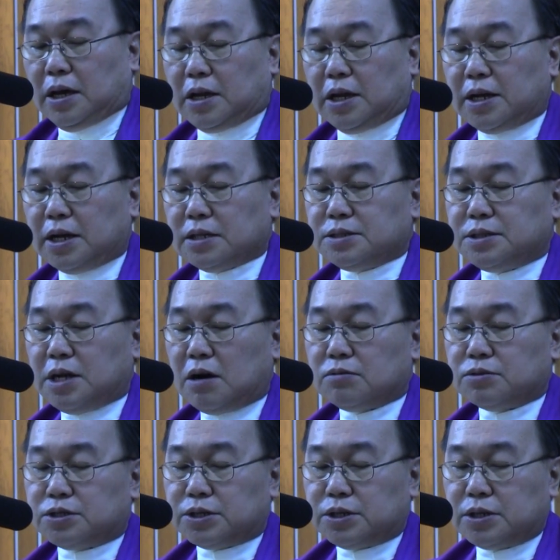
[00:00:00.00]
Let us
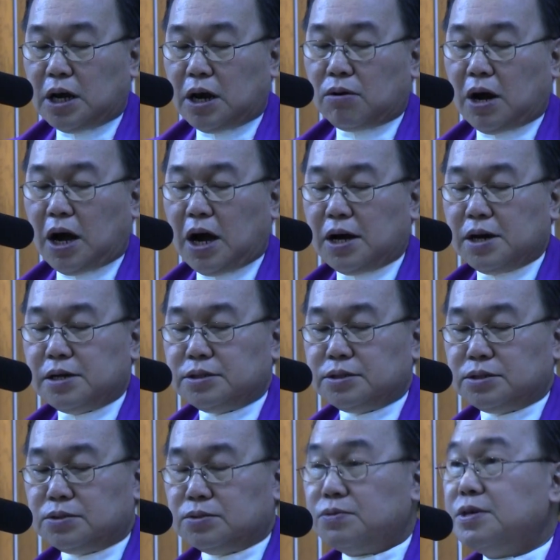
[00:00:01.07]
now turn our
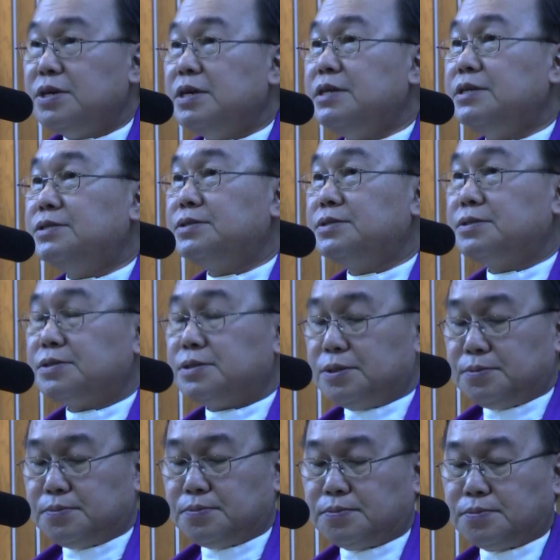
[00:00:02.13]
eyes to the East,
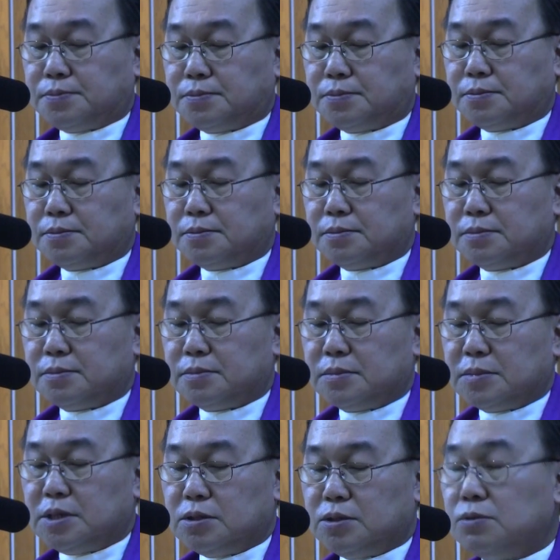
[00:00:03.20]

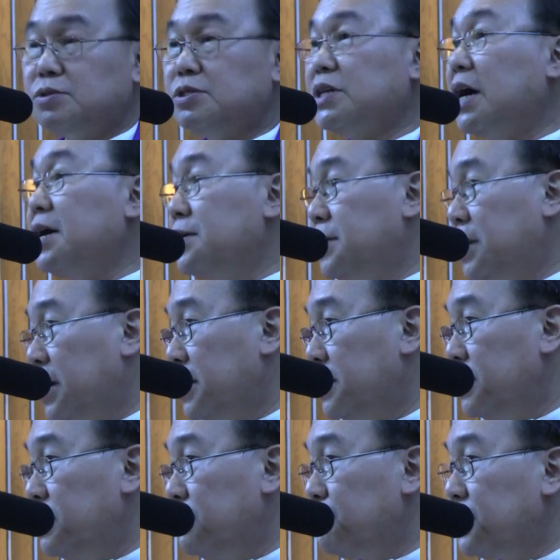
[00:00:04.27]
to China
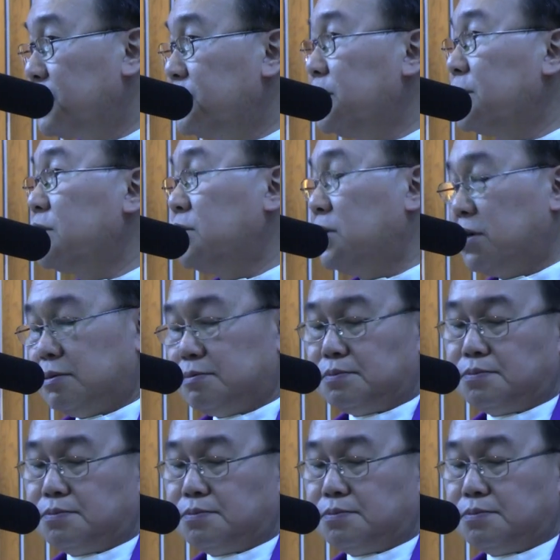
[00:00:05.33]
in particular.